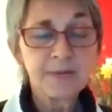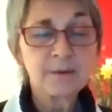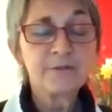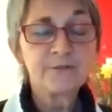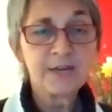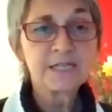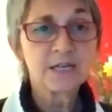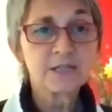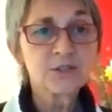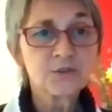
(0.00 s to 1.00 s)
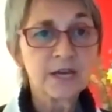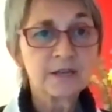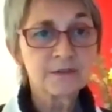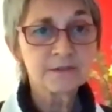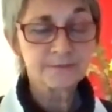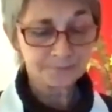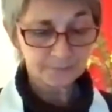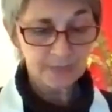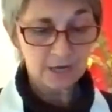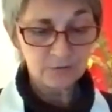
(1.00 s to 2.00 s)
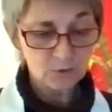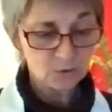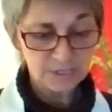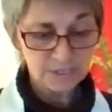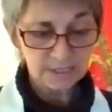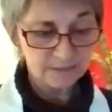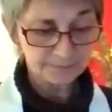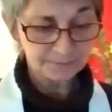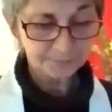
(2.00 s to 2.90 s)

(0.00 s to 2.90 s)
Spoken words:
able to face our strengths, our resources.